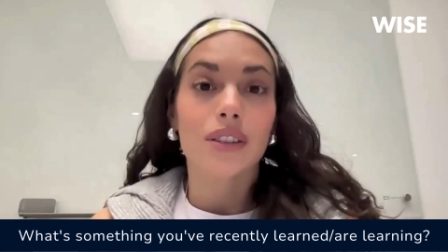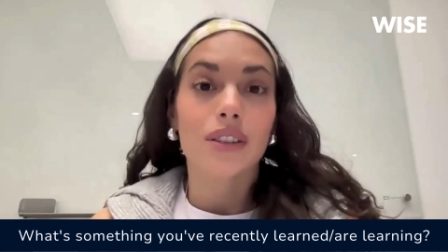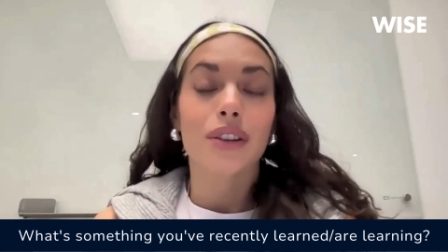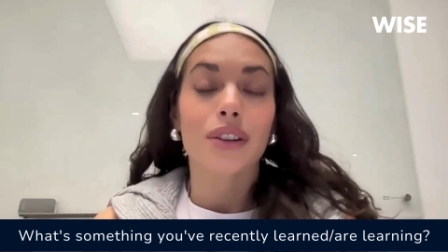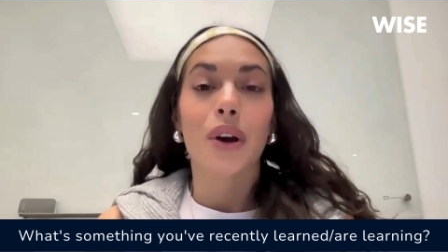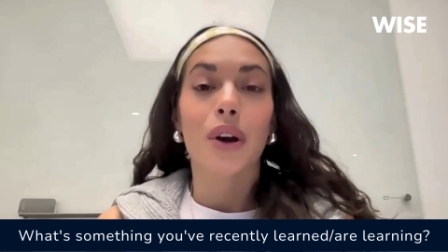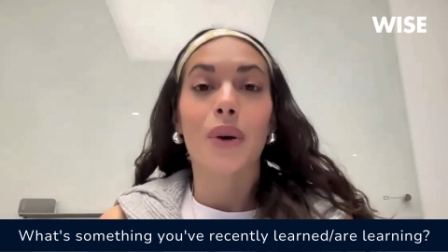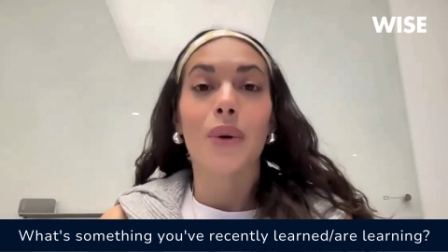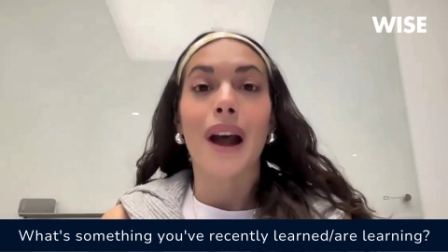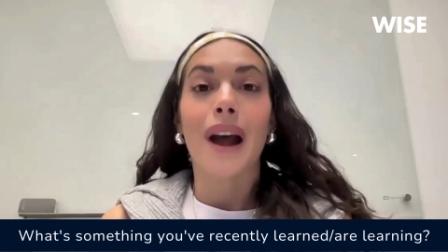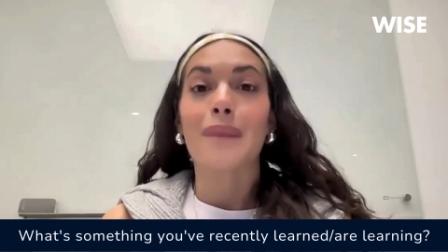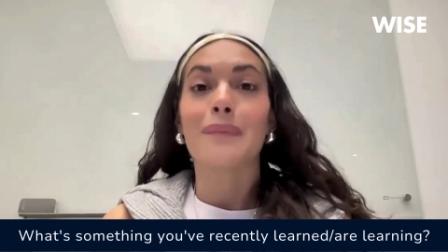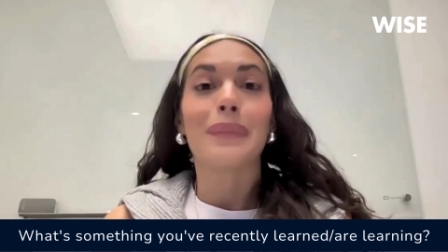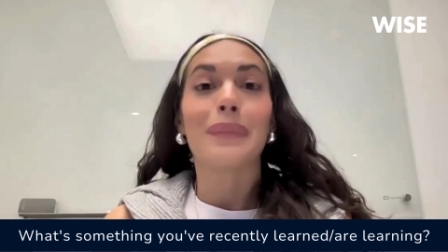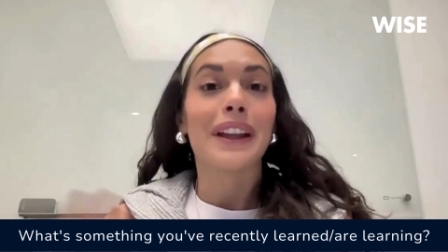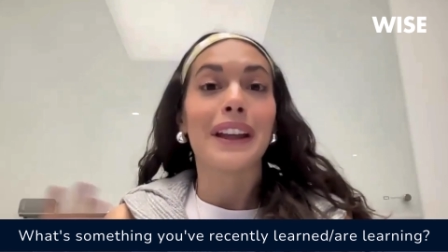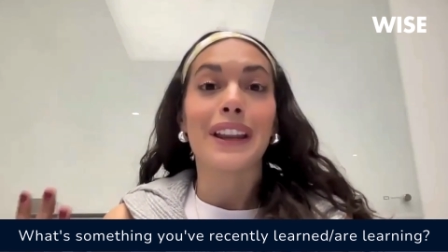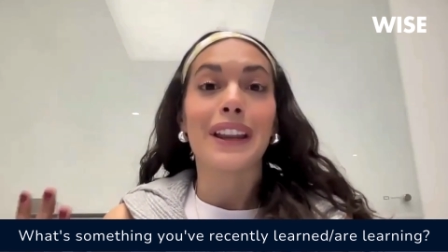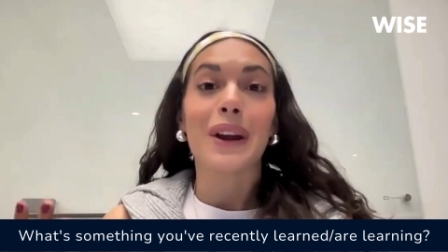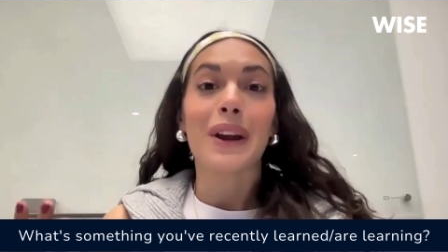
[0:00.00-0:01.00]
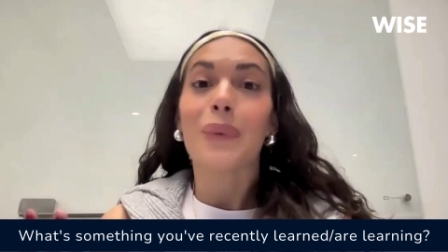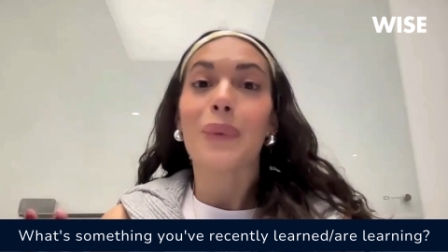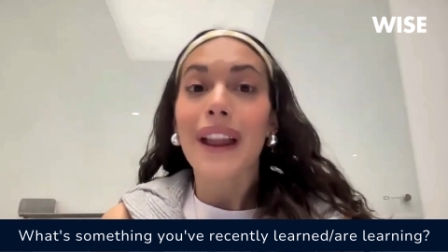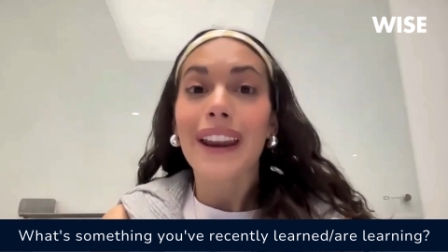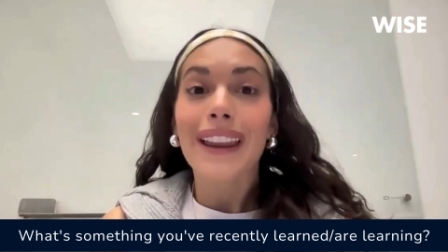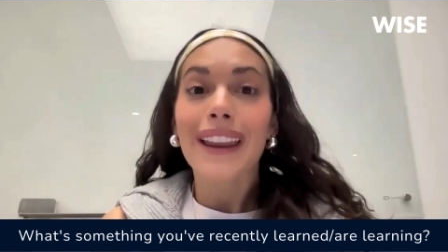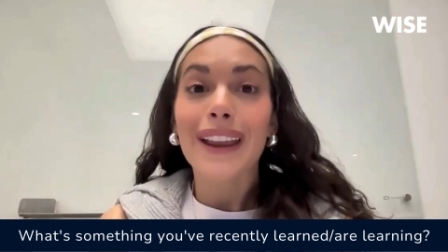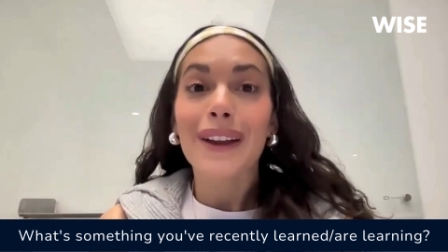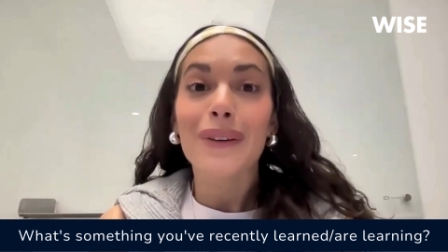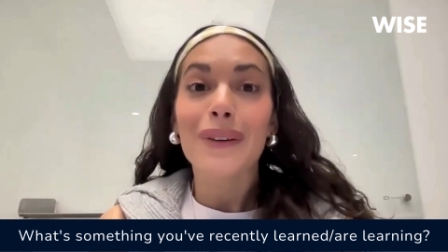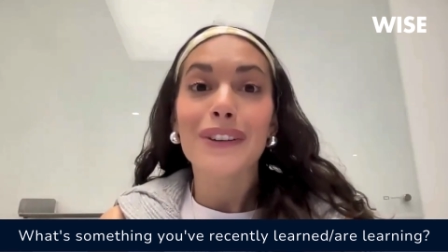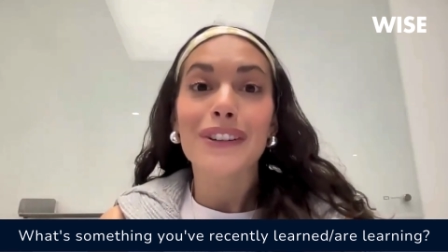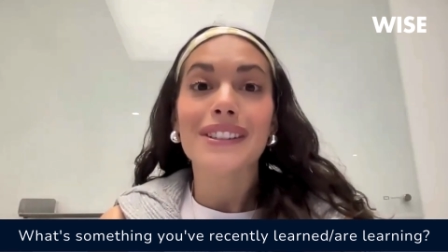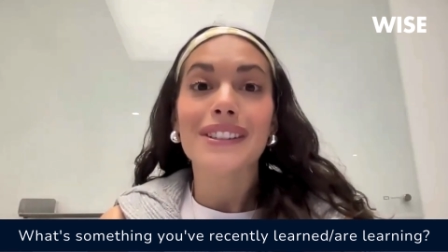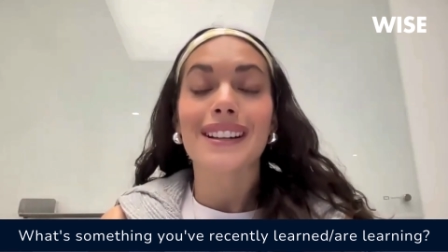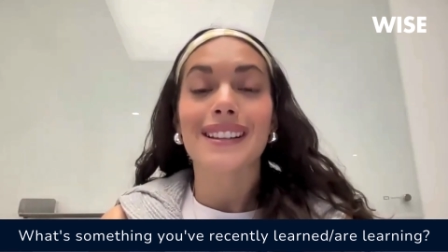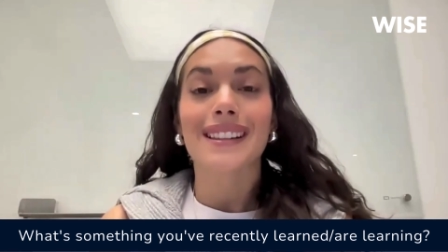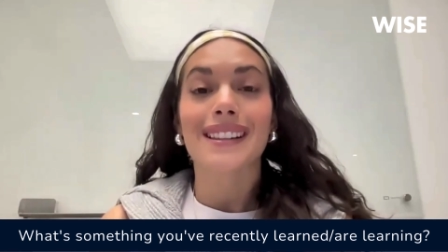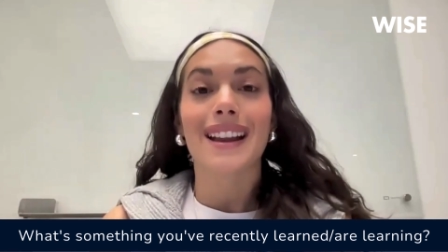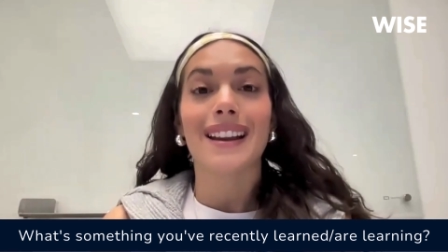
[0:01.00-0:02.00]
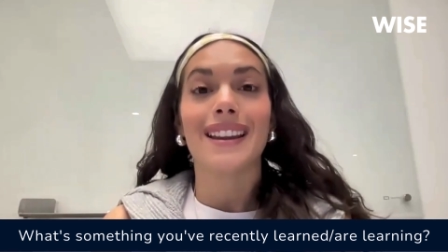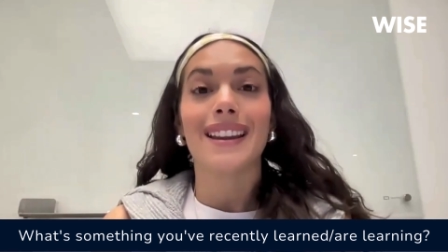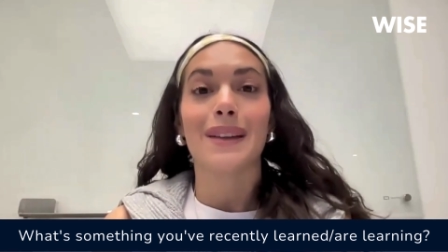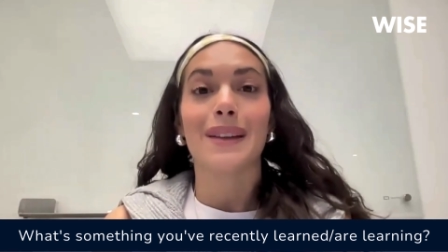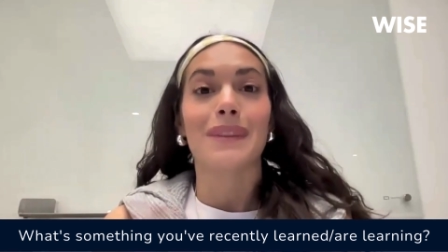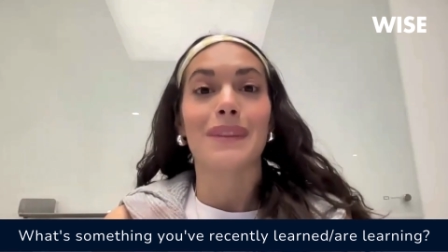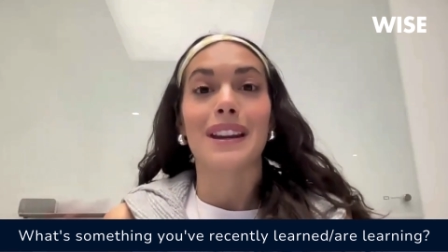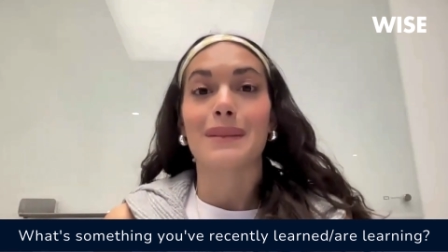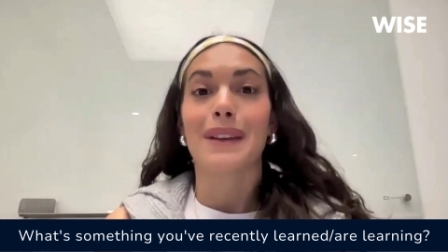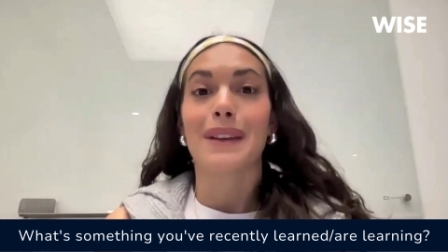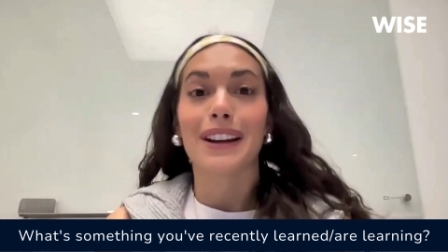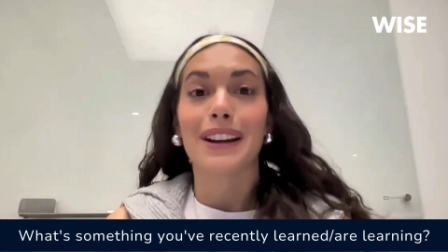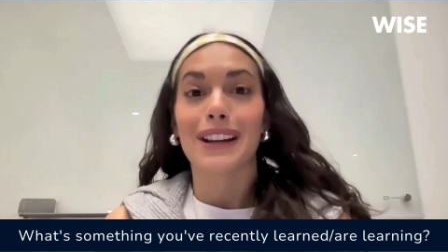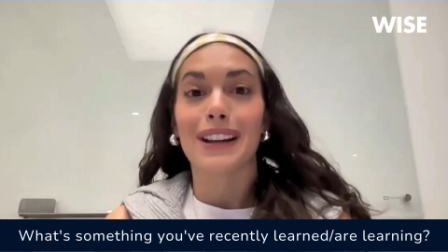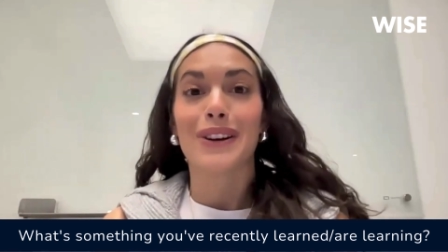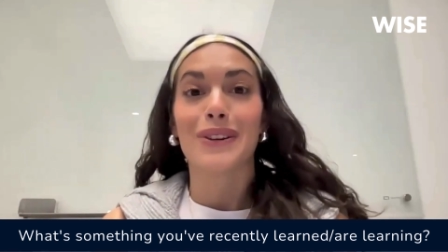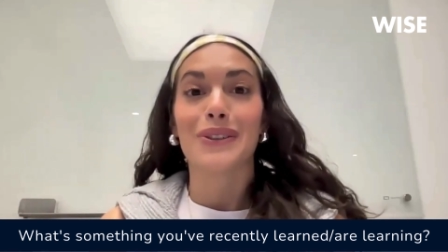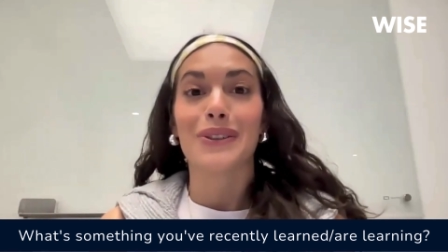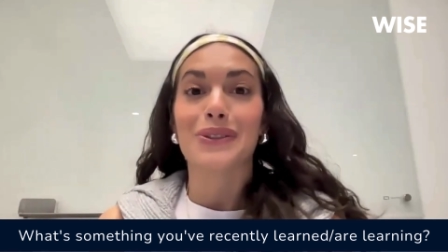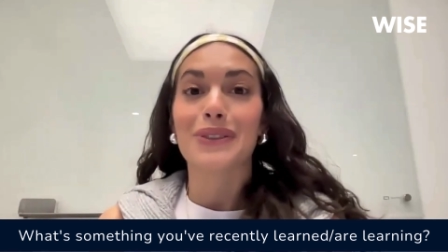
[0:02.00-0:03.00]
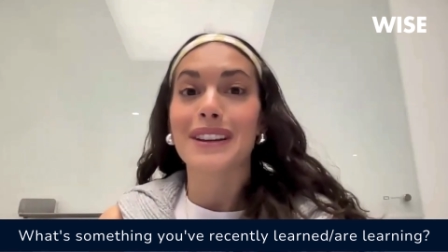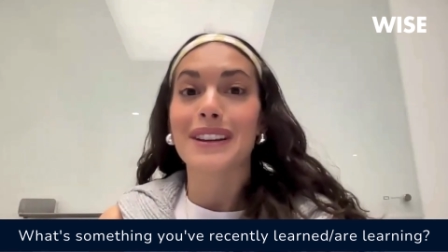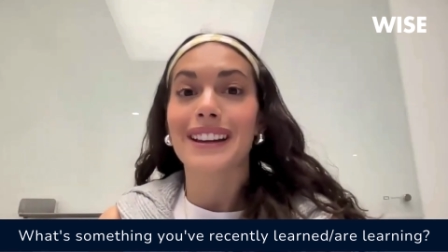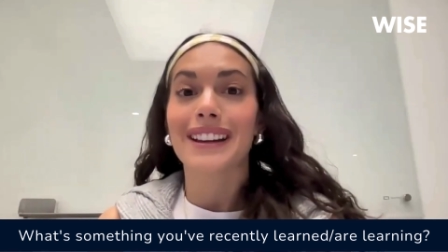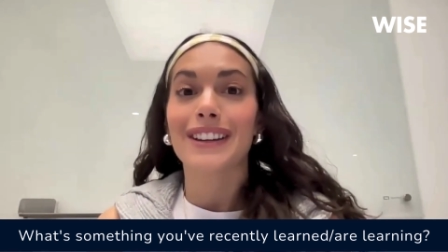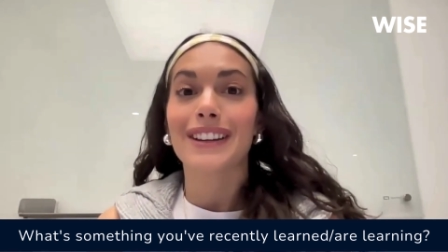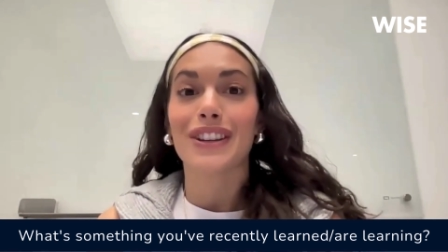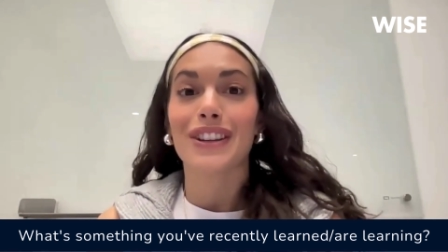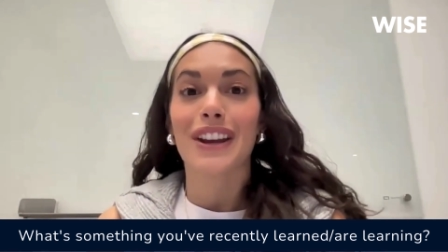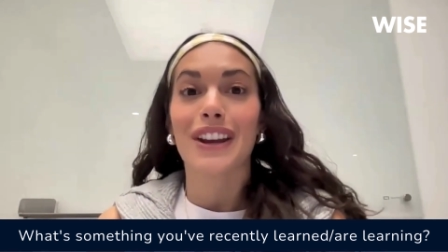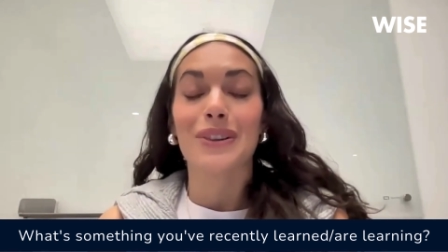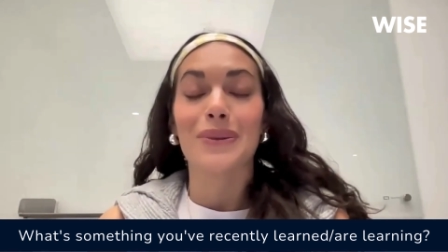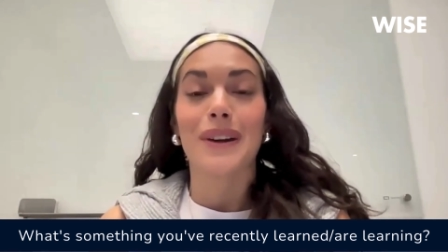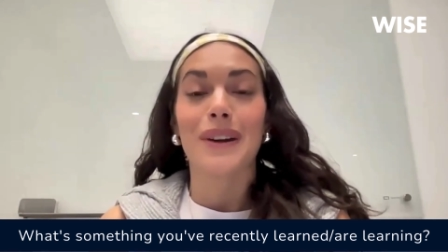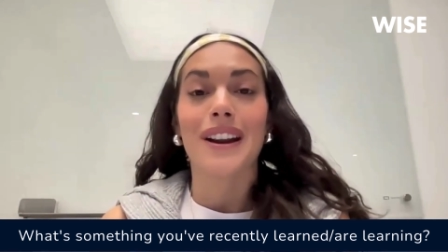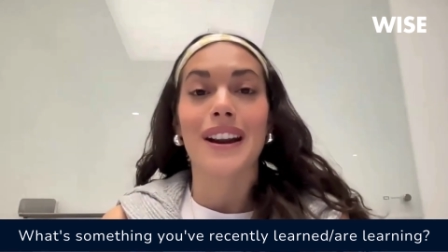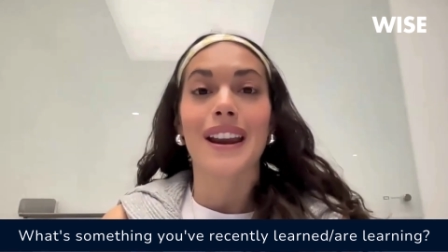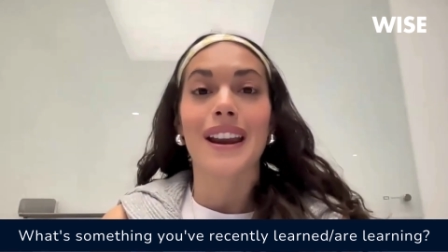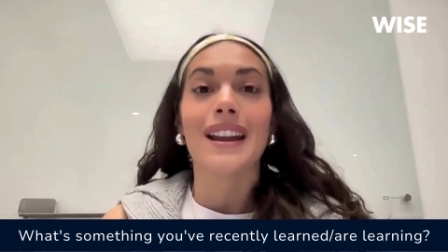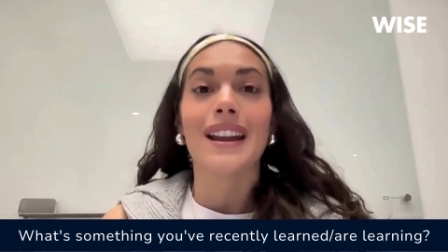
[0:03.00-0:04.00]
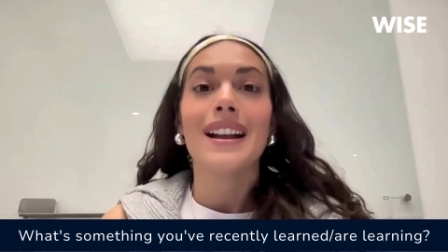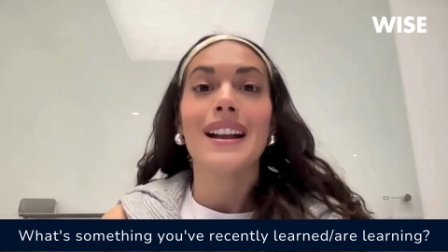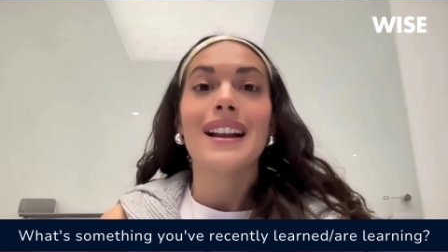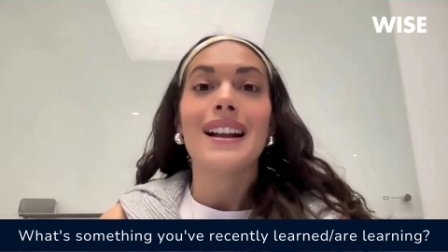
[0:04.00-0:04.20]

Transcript: So I'm planning a wedding, which is exciting. I'm getting married in Costa Rica in January.